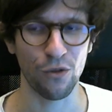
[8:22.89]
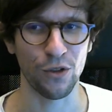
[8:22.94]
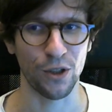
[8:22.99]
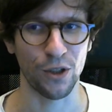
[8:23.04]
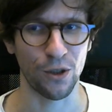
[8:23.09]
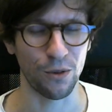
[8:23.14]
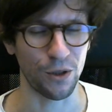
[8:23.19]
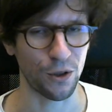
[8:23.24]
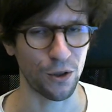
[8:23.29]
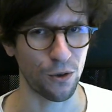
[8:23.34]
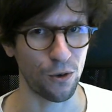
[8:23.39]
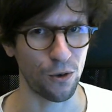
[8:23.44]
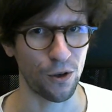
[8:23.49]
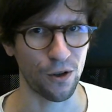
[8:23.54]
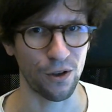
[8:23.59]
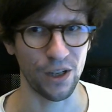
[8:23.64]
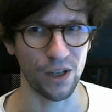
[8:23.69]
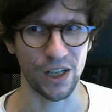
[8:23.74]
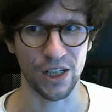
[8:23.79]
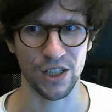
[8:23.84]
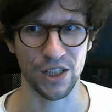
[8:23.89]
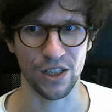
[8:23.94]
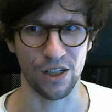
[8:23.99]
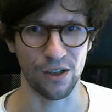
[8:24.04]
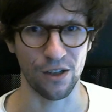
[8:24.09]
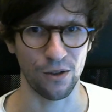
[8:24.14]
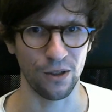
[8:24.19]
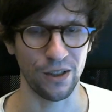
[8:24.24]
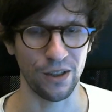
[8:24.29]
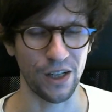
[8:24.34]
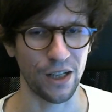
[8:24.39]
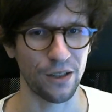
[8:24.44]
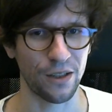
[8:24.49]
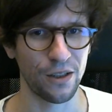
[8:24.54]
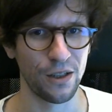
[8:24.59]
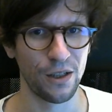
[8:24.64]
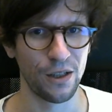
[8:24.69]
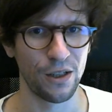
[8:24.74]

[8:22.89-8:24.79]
you know, the core collection and all that,